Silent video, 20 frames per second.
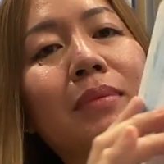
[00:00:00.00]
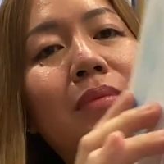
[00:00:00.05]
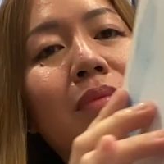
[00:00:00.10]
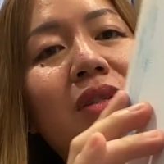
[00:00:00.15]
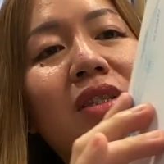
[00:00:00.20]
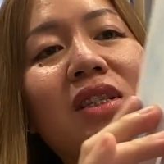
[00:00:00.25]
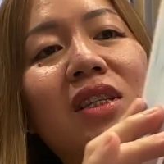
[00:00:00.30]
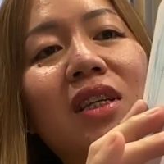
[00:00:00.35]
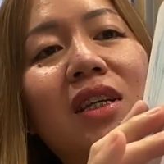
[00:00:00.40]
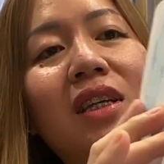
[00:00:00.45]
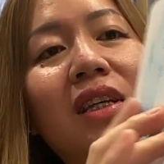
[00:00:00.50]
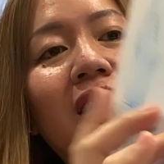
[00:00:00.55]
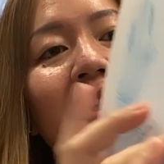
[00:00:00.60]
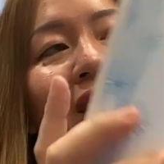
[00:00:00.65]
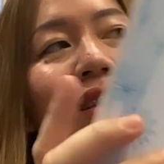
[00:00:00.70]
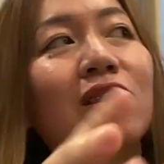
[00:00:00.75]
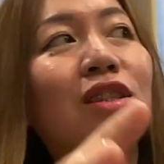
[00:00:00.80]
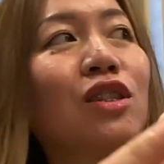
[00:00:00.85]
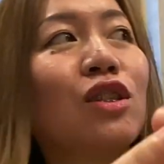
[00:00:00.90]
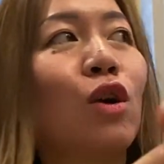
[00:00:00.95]
See,
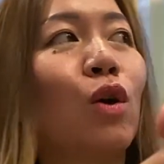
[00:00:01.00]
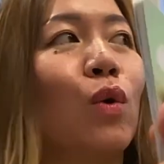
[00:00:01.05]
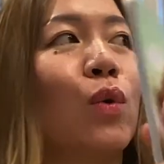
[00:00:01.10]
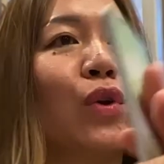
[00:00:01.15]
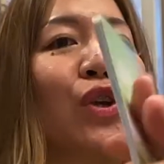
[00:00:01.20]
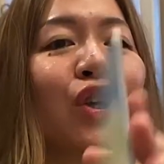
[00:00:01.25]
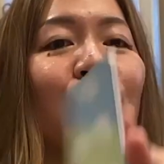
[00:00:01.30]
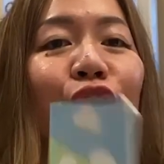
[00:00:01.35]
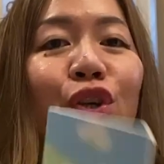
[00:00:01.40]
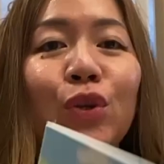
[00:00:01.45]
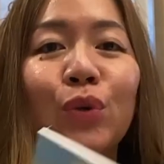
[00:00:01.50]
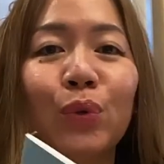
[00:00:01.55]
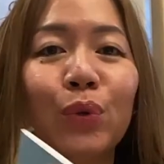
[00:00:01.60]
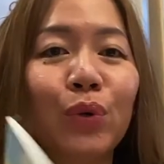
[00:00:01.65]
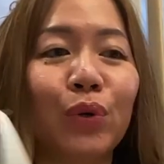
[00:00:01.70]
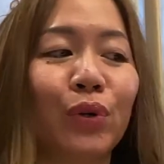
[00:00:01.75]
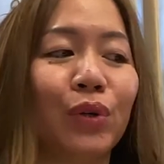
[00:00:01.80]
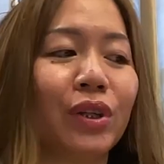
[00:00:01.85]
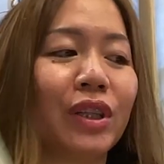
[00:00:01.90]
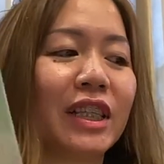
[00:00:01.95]
so
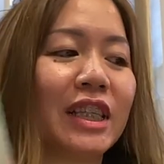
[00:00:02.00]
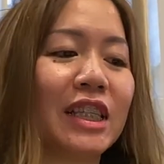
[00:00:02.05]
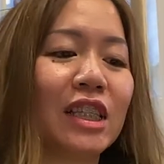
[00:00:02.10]
cute.